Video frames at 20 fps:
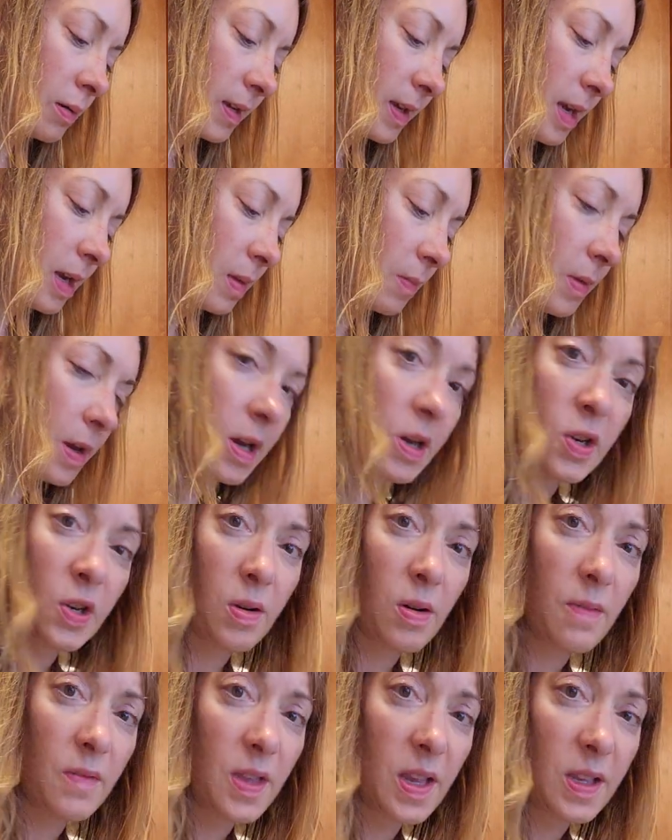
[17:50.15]
take a picture
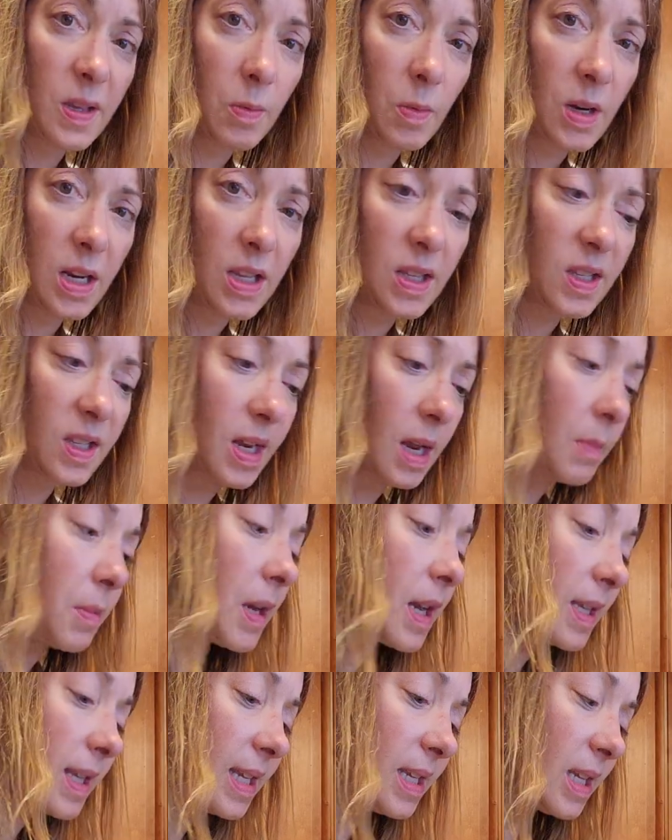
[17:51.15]
of this when it's done,
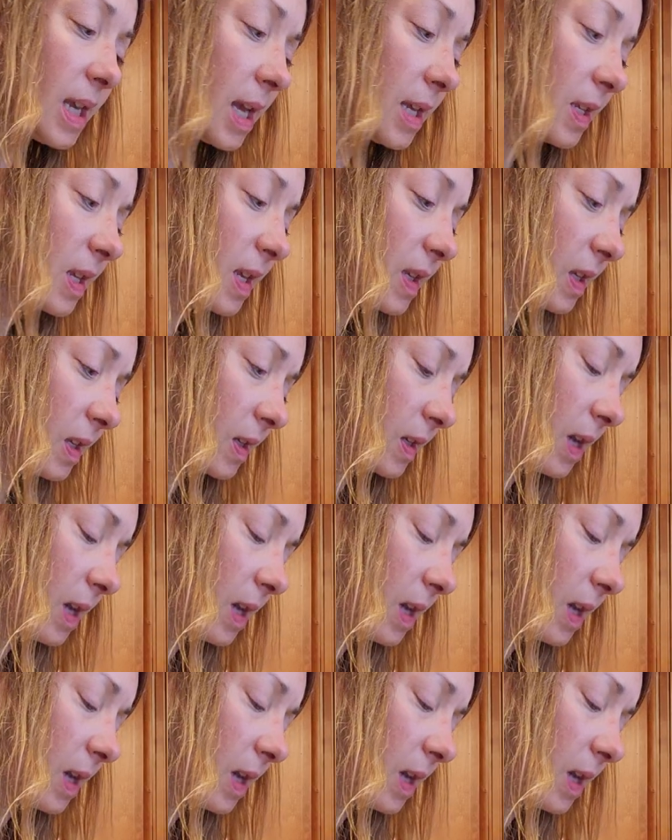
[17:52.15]
because this is